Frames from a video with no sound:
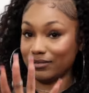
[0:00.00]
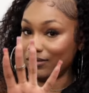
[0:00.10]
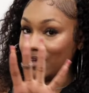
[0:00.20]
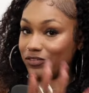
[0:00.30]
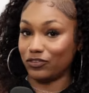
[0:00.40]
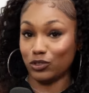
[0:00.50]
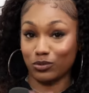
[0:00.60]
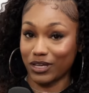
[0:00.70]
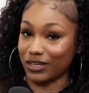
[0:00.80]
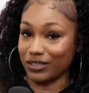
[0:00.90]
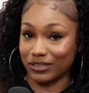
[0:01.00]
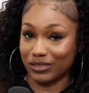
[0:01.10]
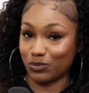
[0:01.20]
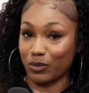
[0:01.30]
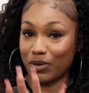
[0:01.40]
a few
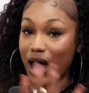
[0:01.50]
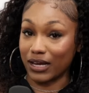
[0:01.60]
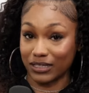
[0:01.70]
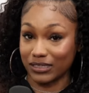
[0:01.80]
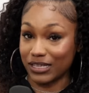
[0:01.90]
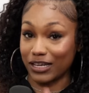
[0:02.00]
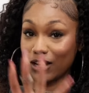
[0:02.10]
niggas with pockets and